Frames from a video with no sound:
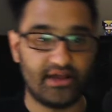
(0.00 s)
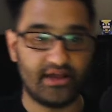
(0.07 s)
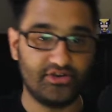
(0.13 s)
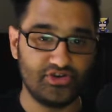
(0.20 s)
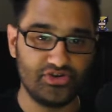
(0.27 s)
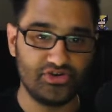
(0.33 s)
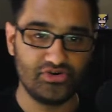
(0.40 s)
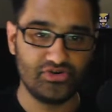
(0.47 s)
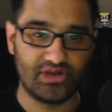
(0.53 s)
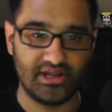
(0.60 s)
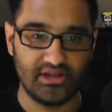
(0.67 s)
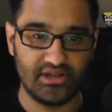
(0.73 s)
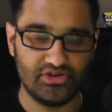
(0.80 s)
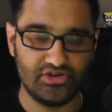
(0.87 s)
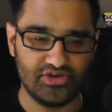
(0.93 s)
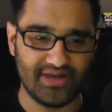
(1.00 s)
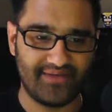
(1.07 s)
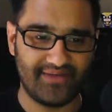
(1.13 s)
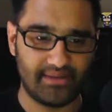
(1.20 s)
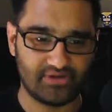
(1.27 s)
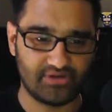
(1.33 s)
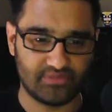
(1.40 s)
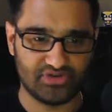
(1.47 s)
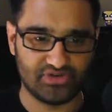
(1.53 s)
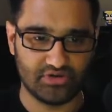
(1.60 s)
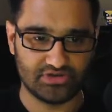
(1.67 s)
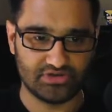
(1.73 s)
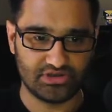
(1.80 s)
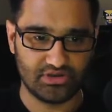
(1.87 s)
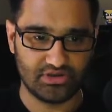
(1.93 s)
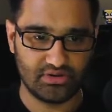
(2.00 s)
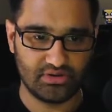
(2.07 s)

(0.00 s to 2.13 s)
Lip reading: Do you have a laptop, Tones?